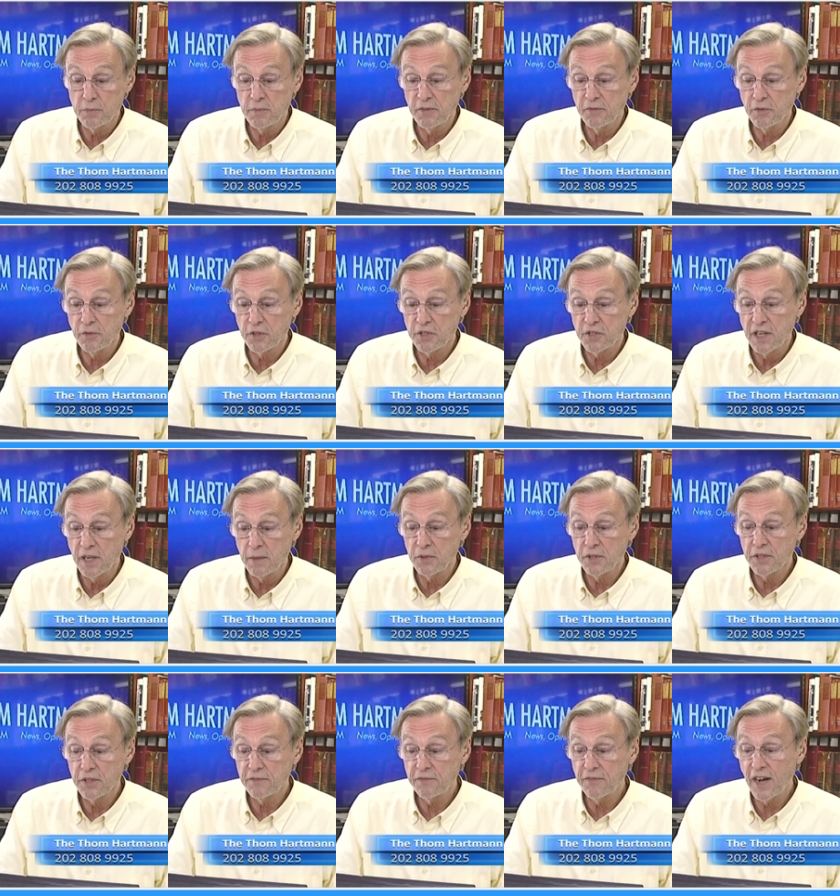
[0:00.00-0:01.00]
for example,
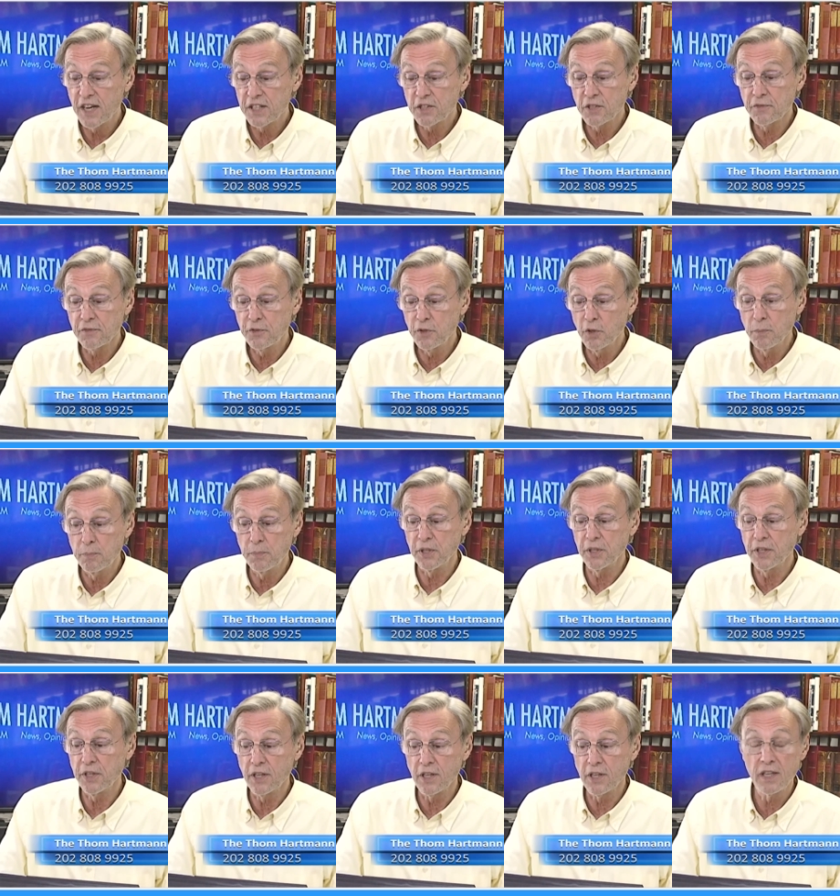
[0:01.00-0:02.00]
that a fossil fuel
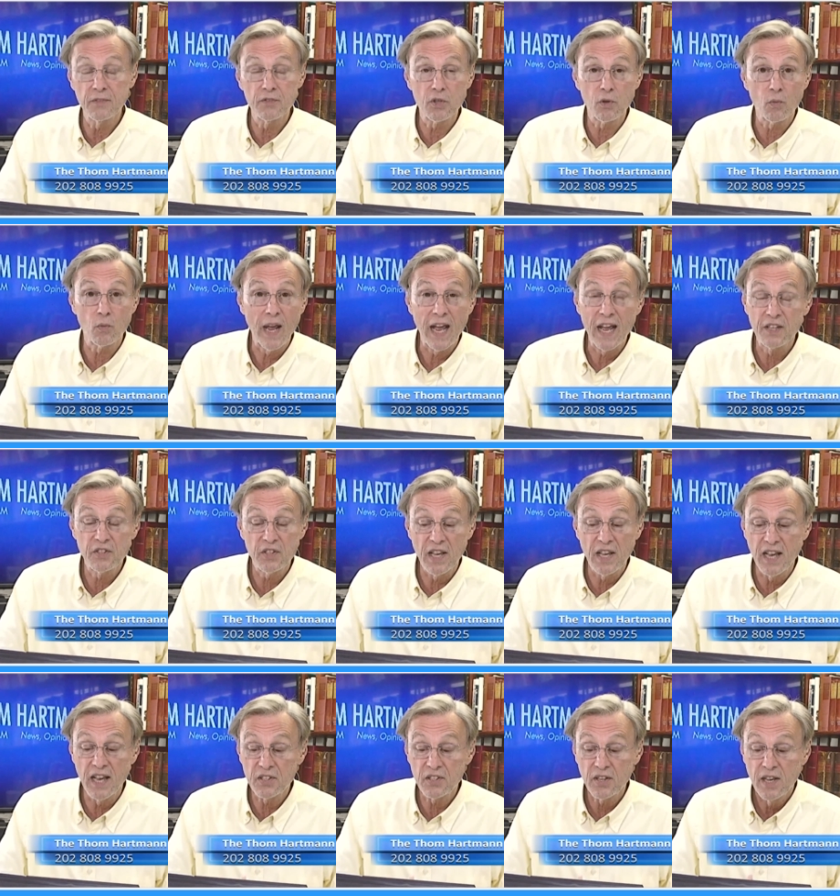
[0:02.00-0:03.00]
billionaire gives a rat's
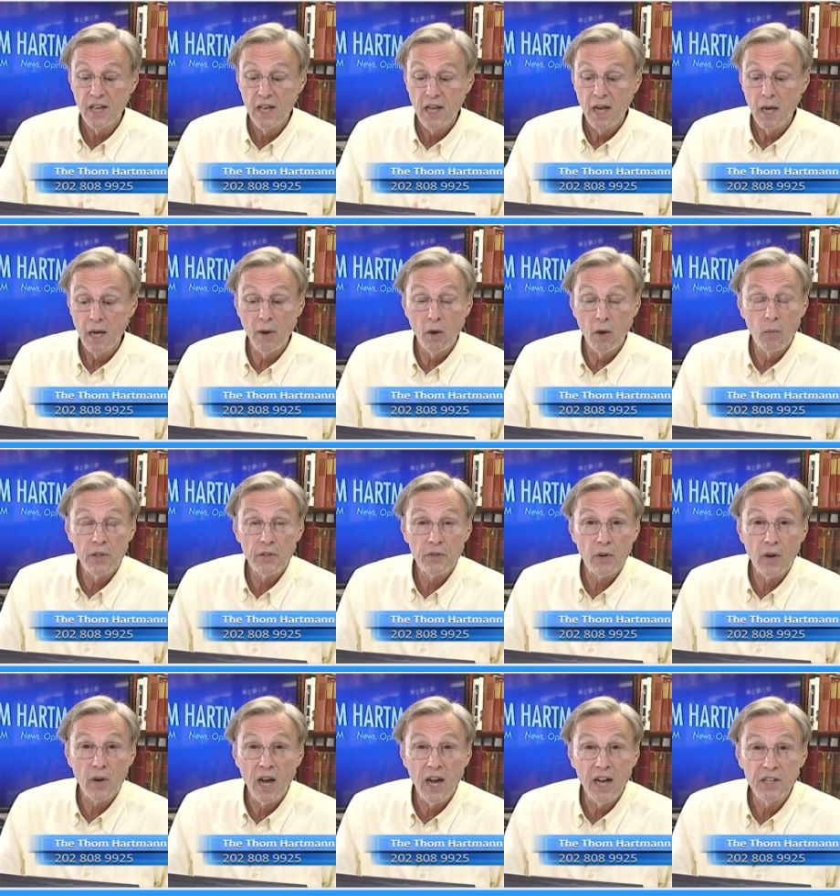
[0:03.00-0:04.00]
ass about whether
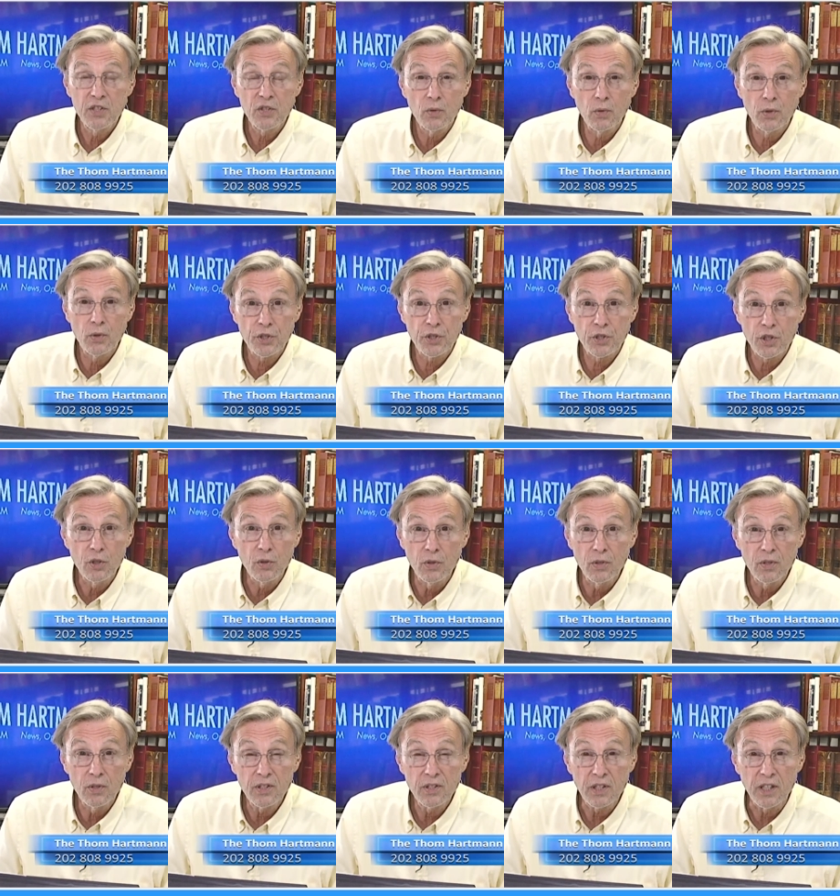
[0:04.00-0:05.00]
a high school
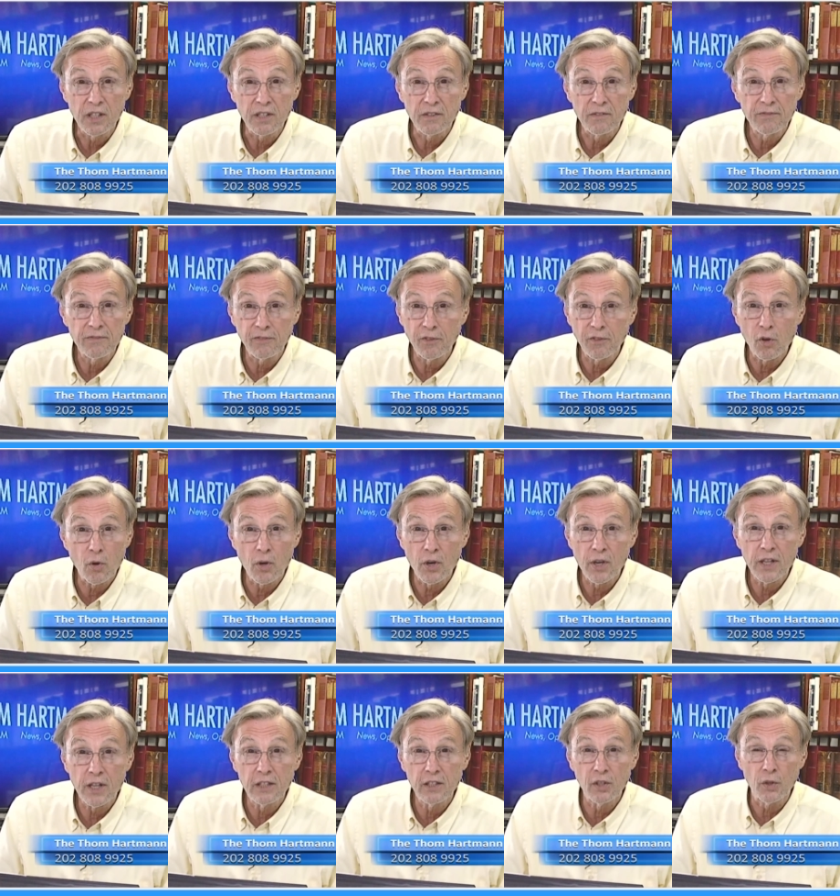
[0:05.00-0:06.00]
student in
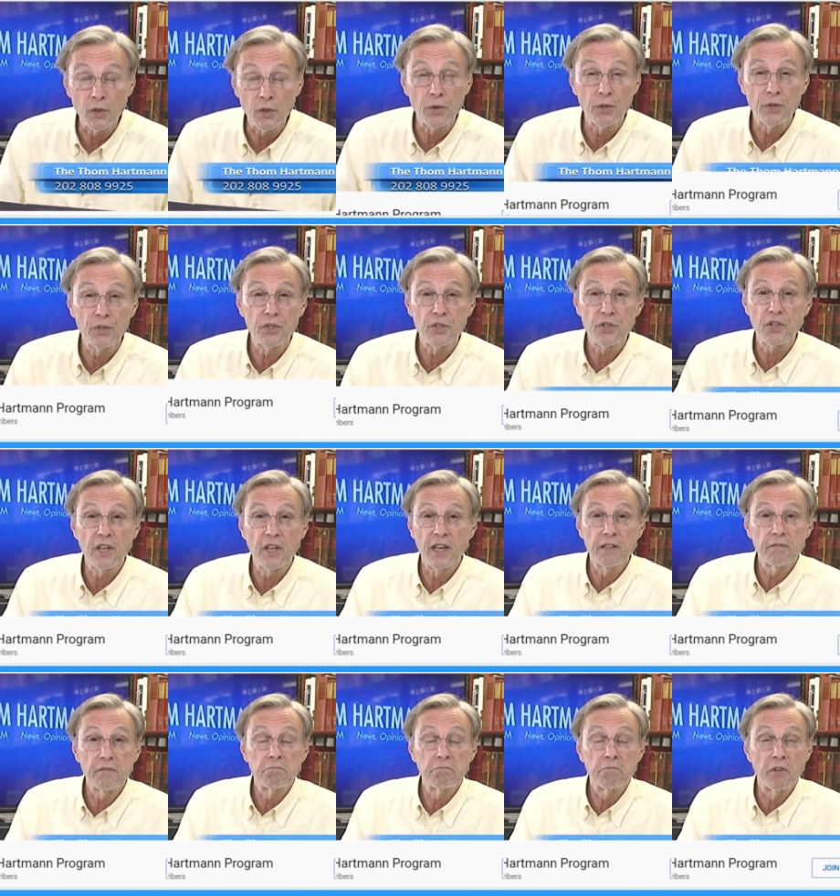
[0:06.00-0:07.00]
Florida learns
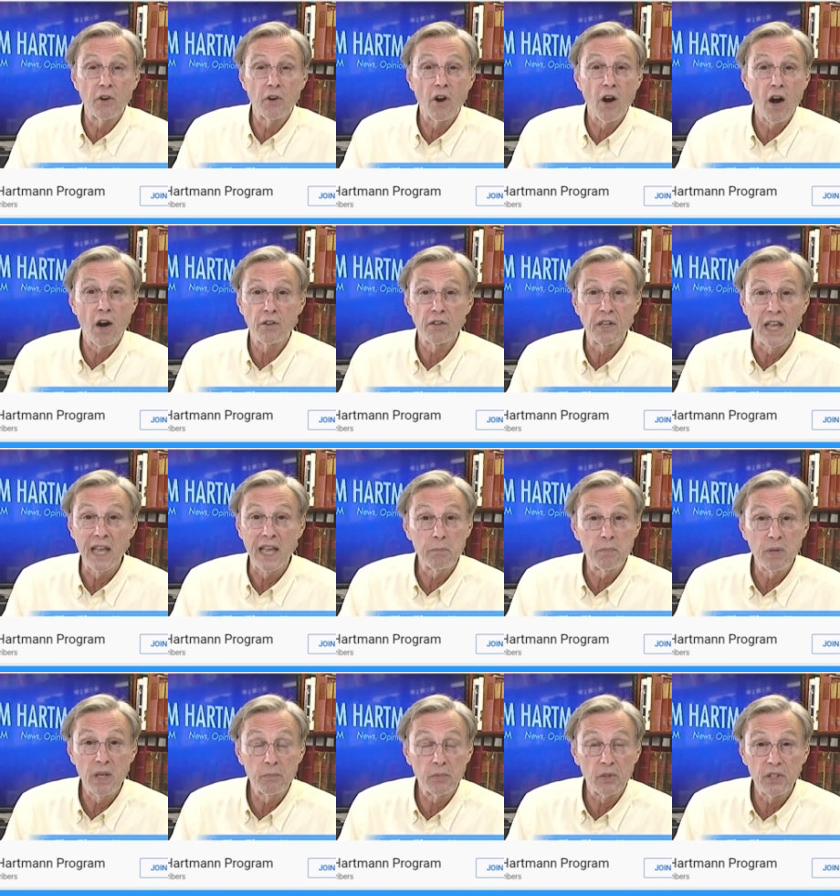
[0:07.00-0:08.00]
that there are gay
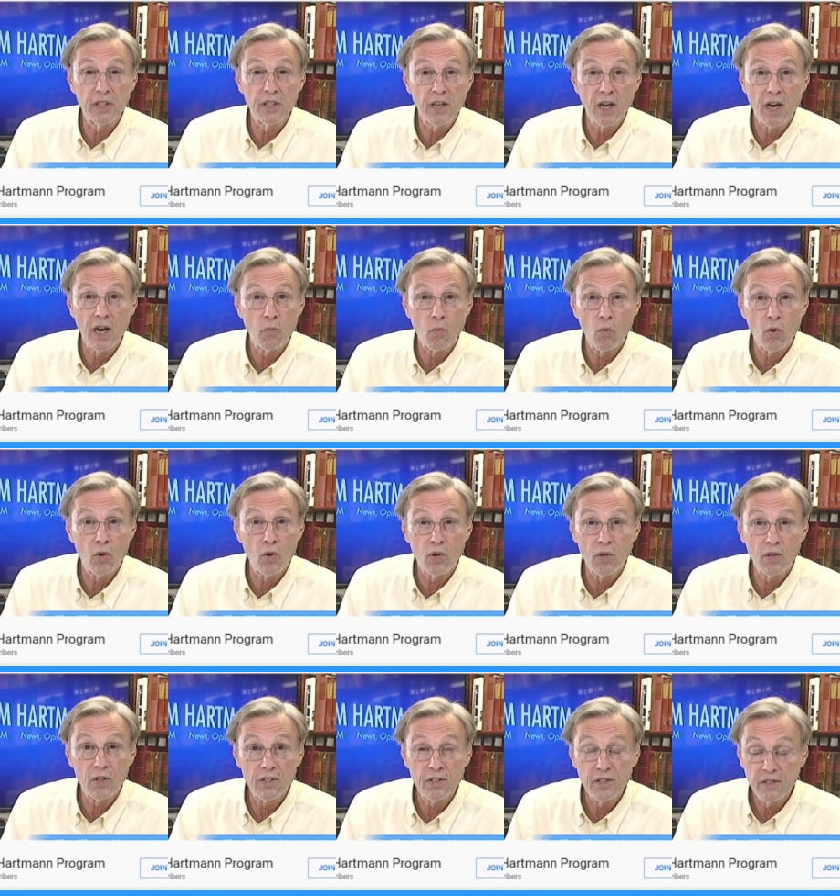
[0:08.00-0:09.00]
people in our
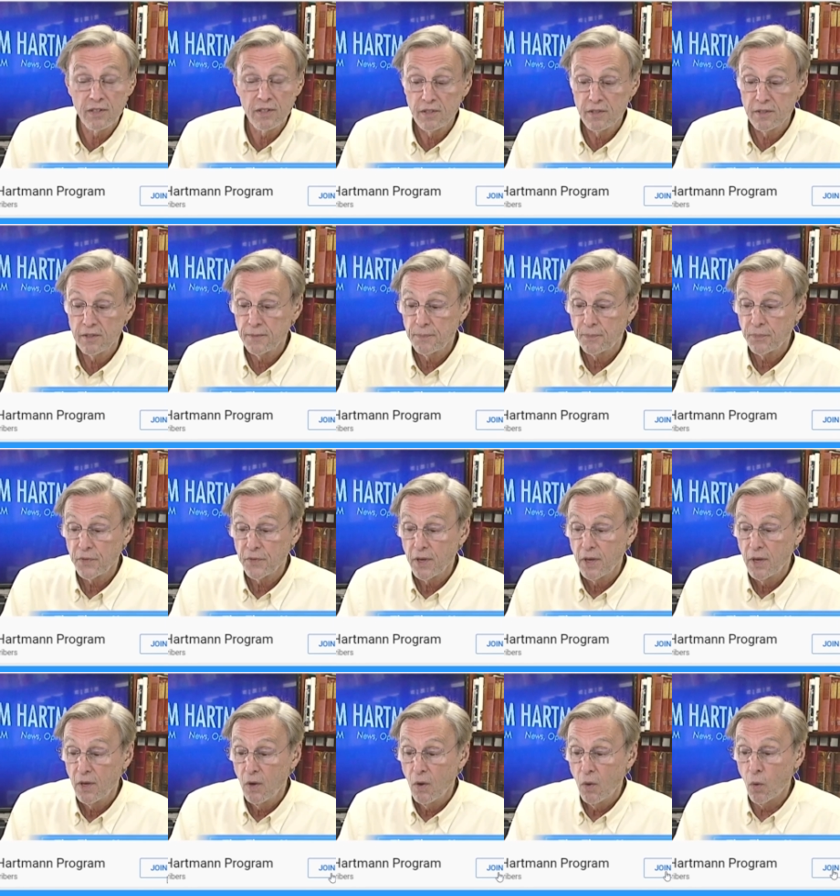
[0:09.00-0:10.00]
world,
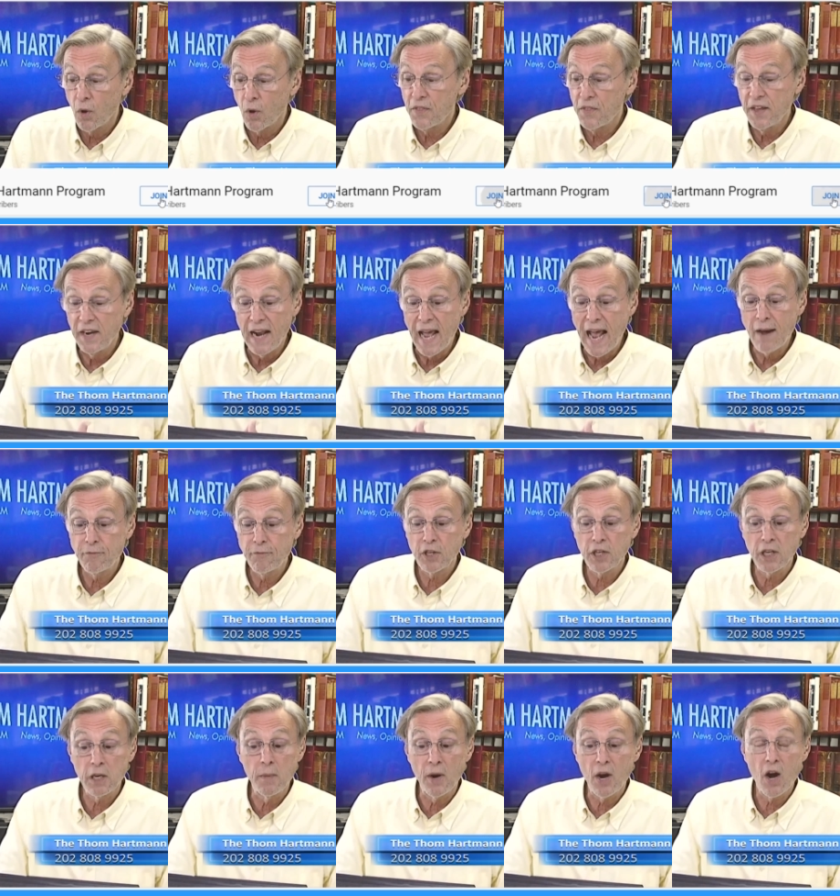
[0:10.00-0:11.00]
or that
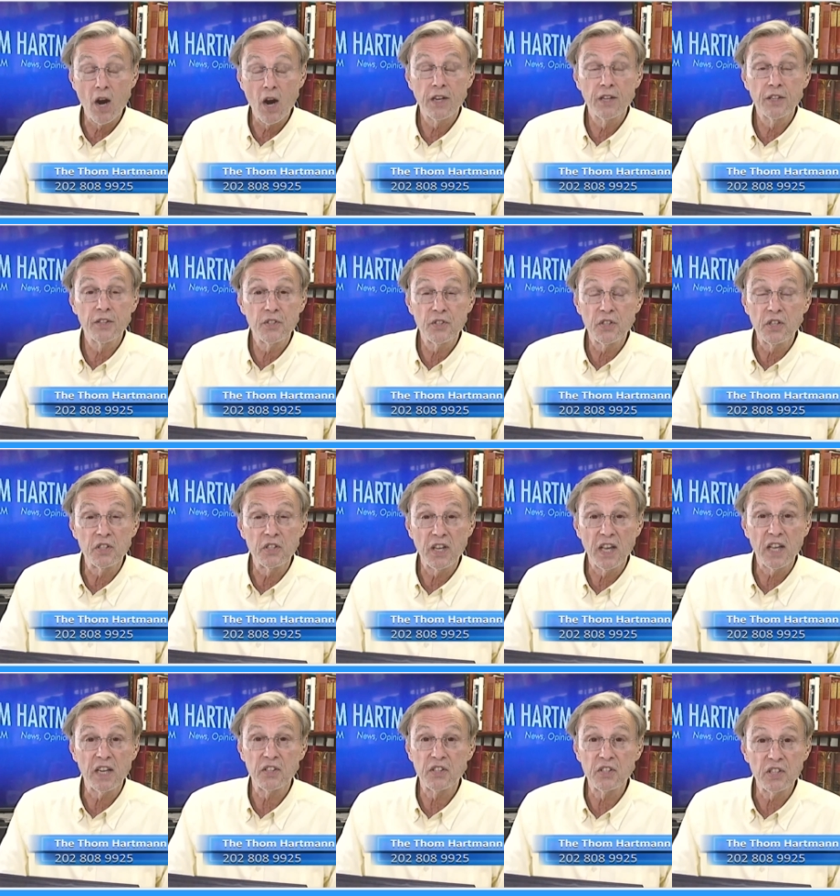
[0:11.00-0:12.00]
African Americans in
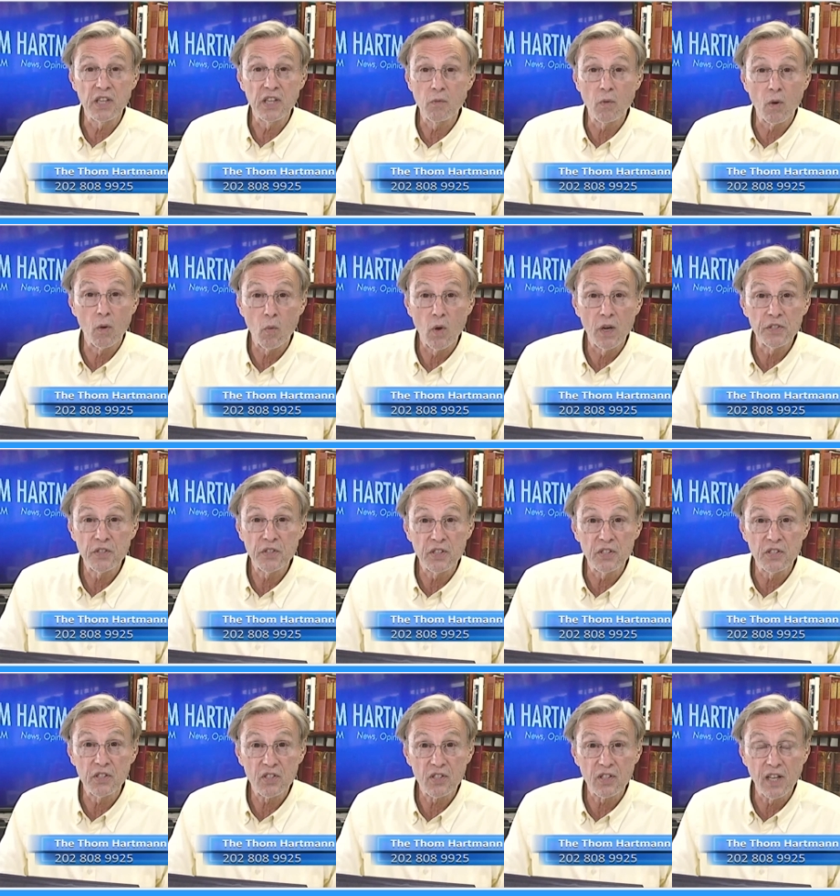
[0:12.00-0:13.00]
Tennessee were once
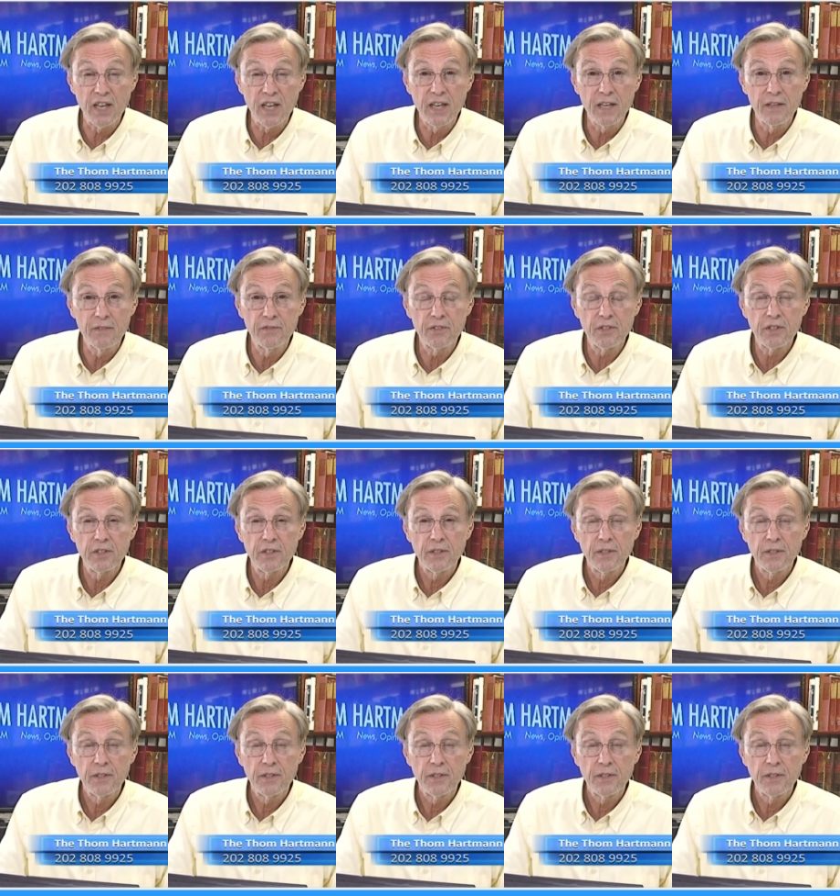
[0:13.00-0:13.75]
enslaved?